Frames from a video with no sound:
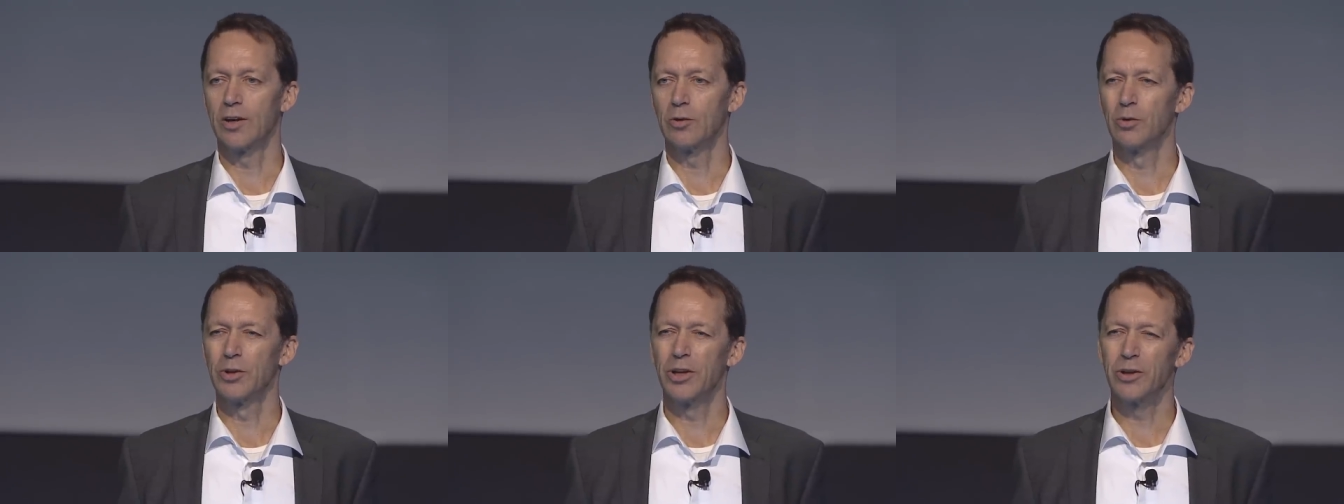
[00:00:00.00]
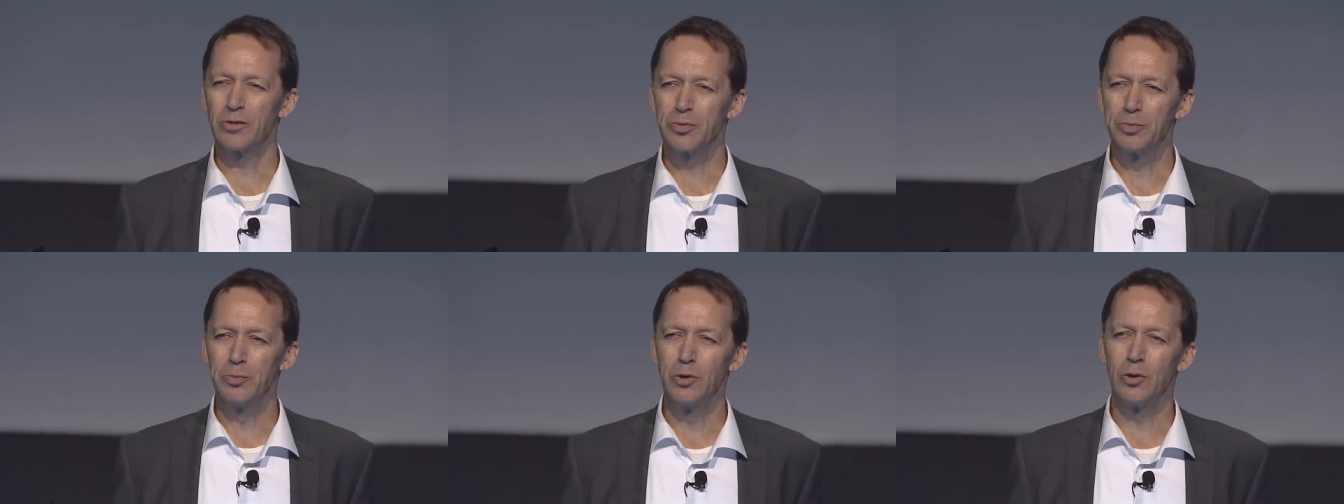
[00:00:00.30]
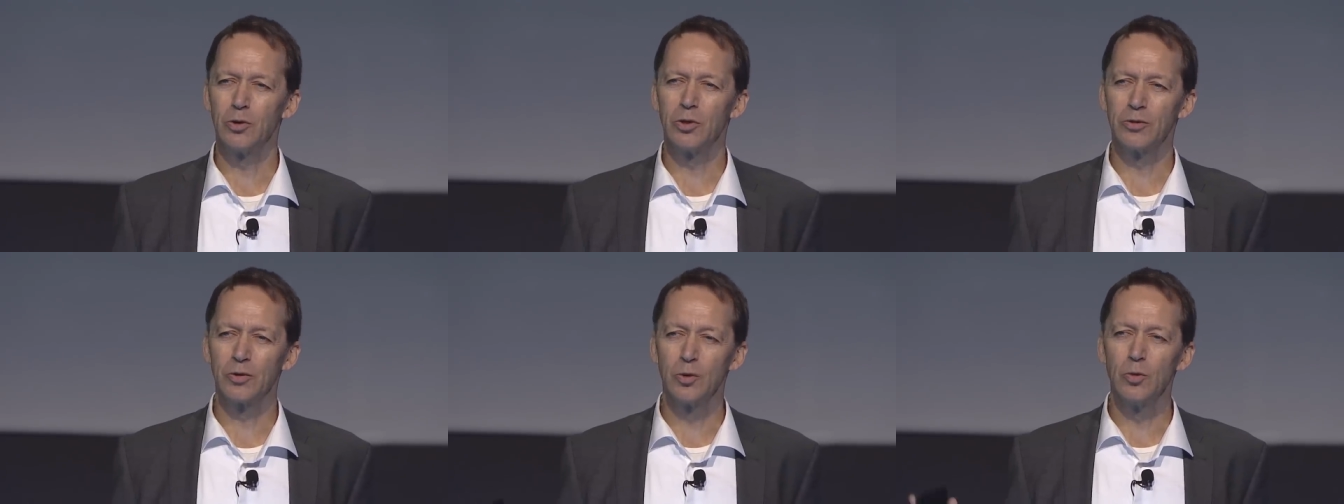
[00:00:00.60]
although it's
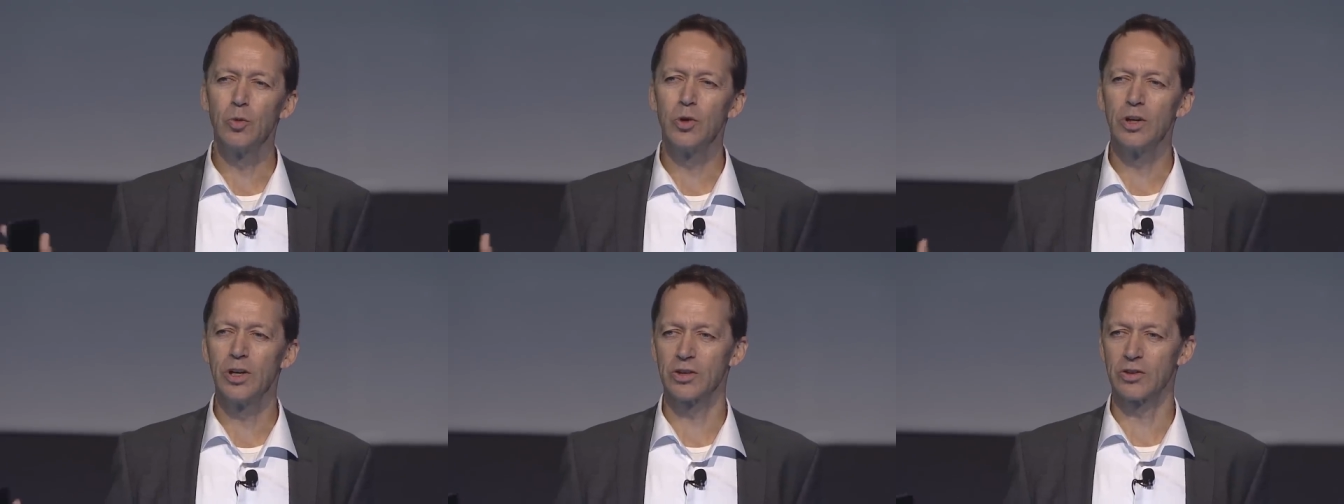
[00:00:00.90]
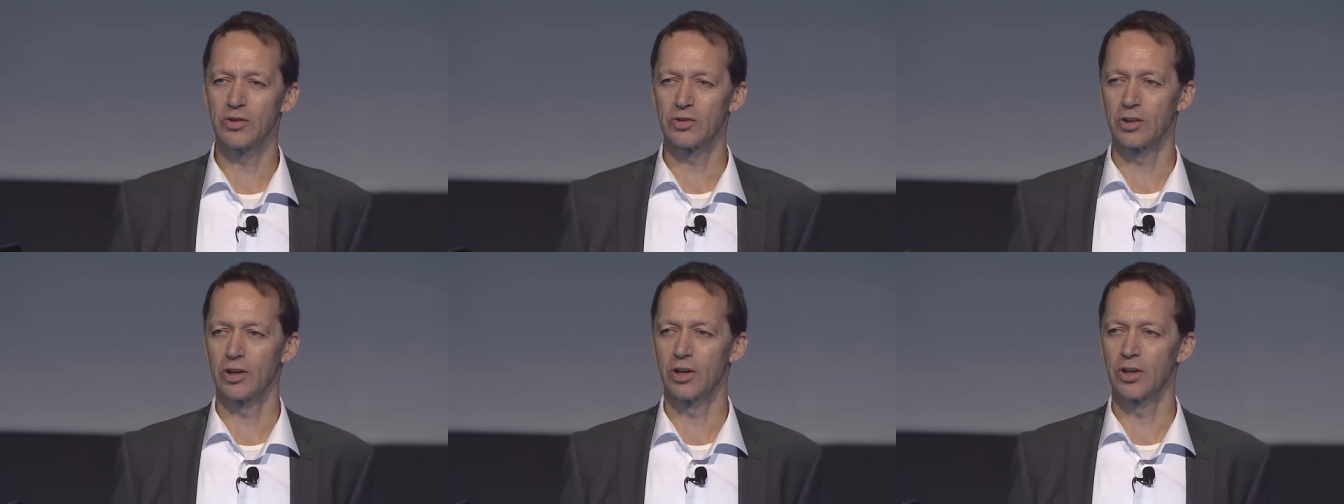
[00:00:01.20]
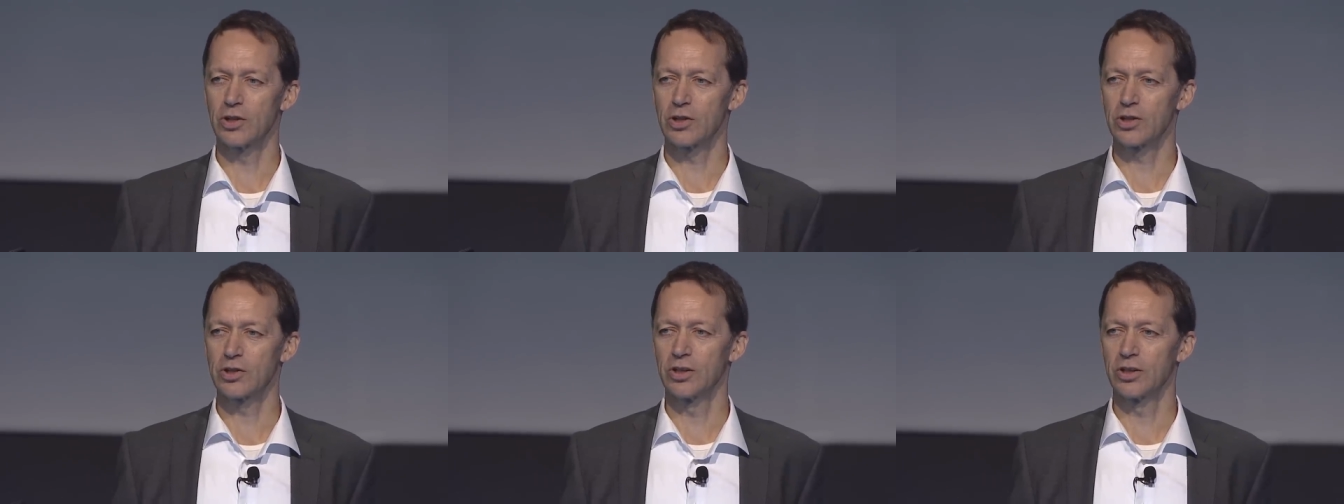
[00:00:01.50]
more of a word
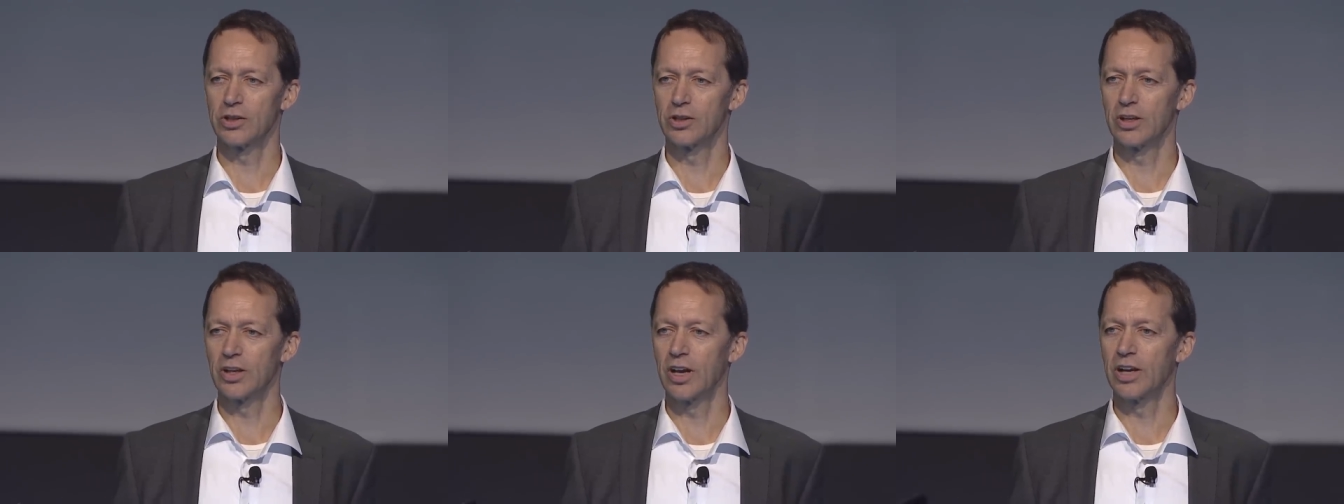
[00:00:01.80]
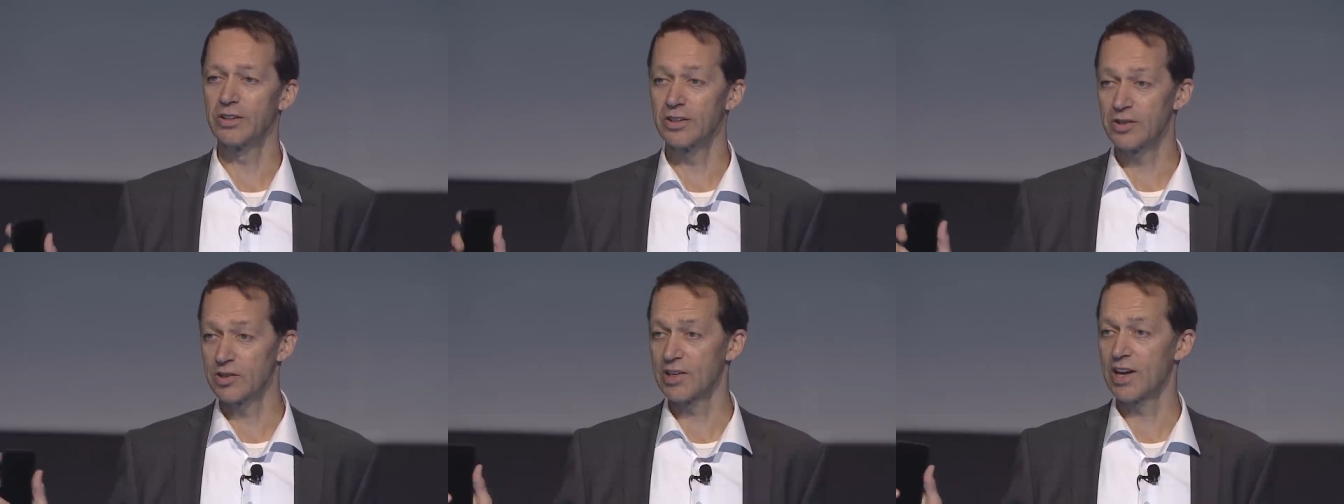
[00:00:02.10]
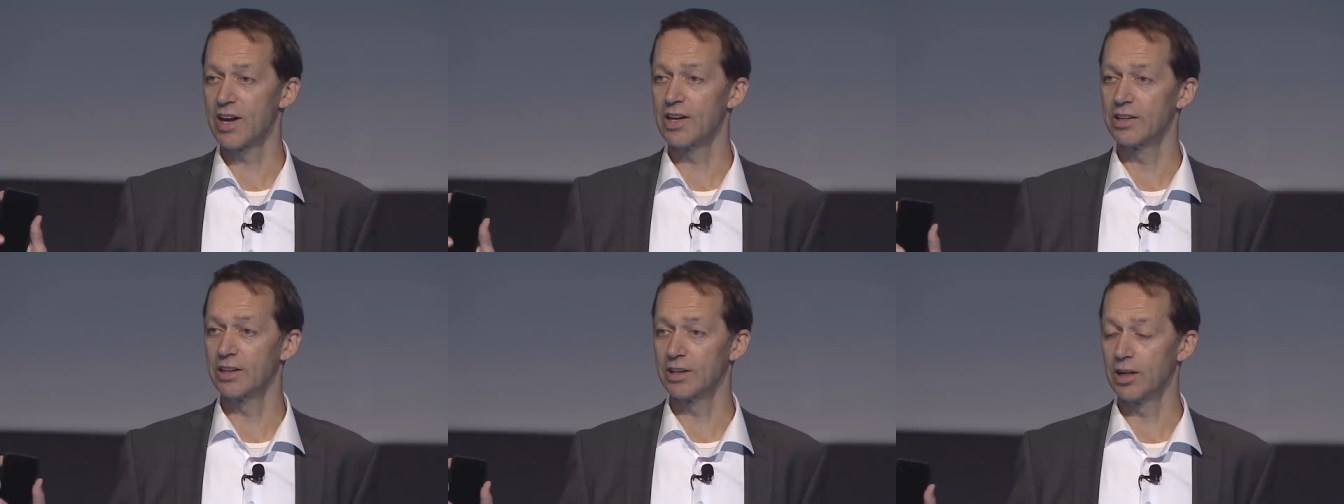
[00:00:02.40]
search than
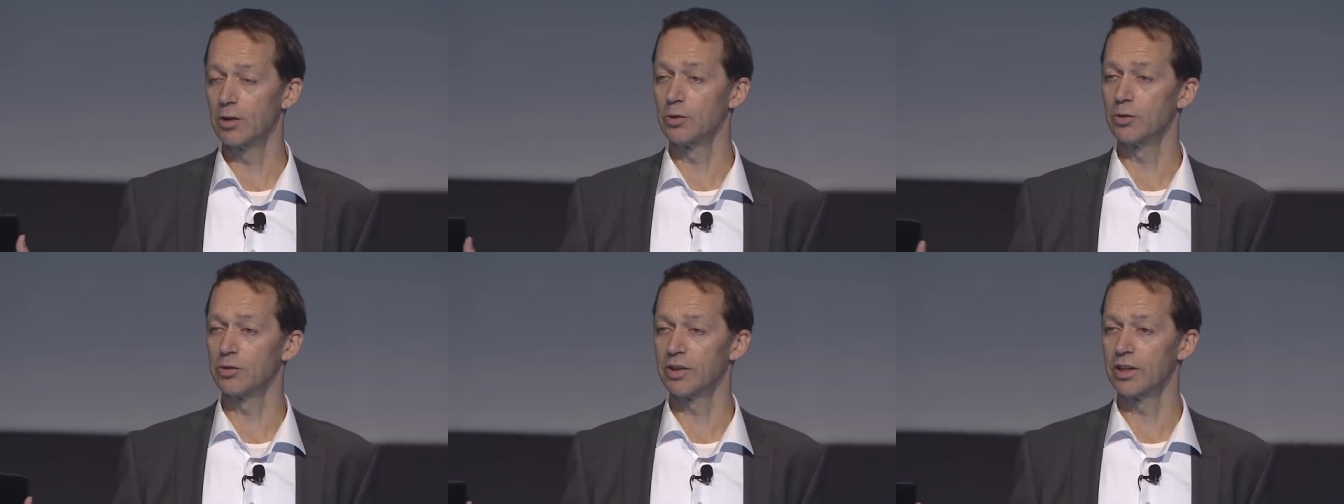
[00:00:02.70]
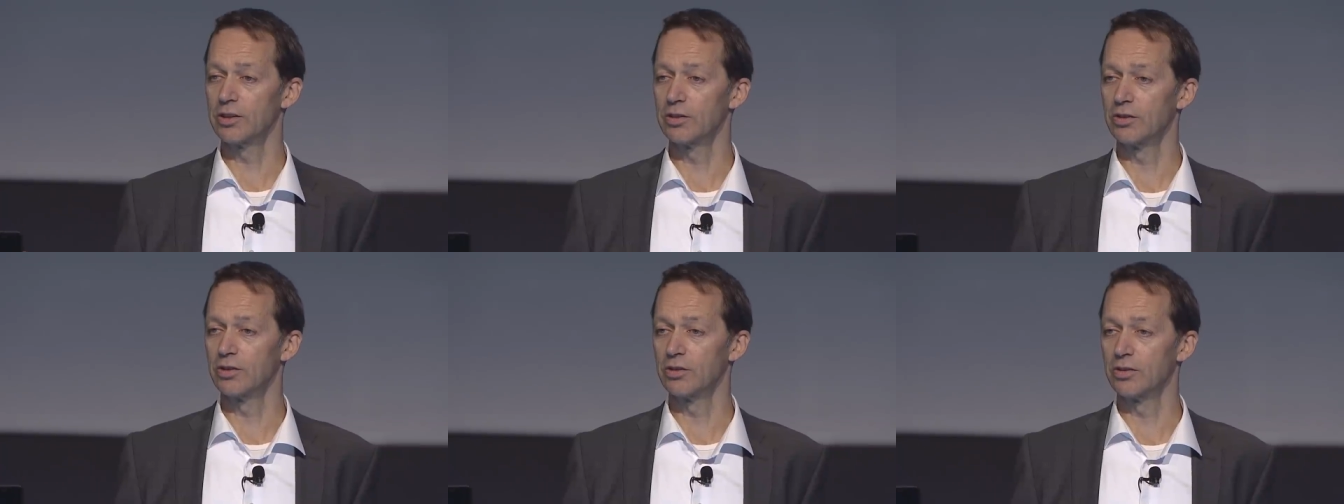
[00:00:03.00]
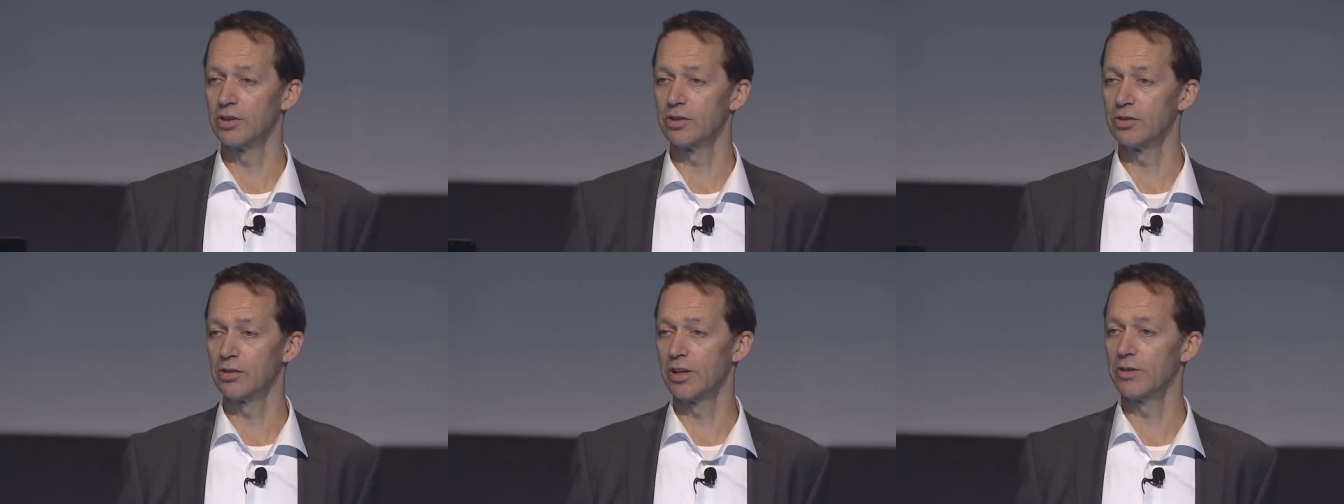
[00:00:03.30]
understanding whole sentences.